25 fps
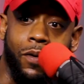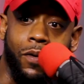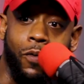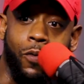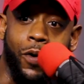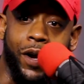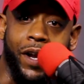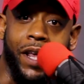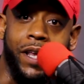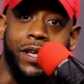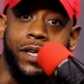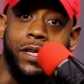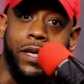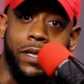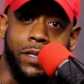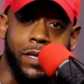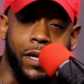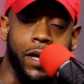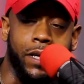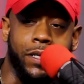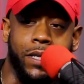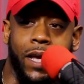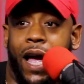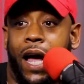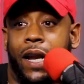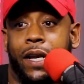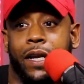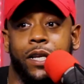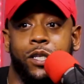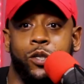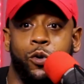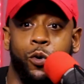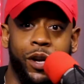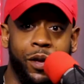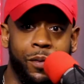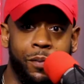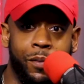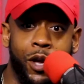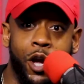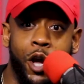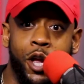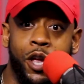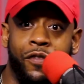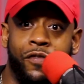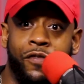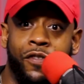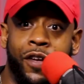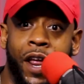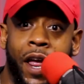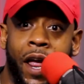when he says that I need $20
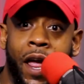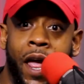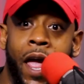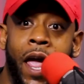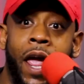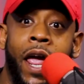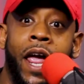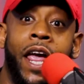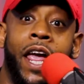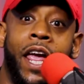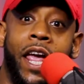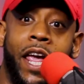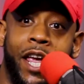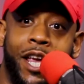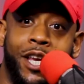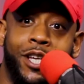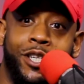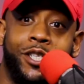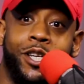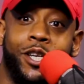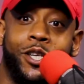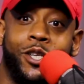million for that. He's